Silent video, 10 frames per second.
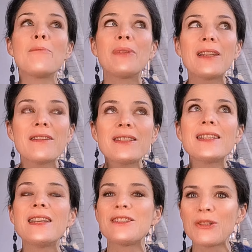
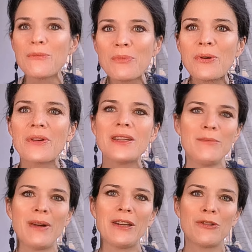uplifted and
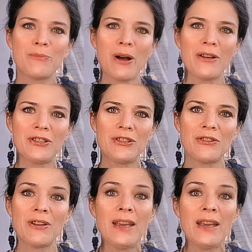supported by your posture,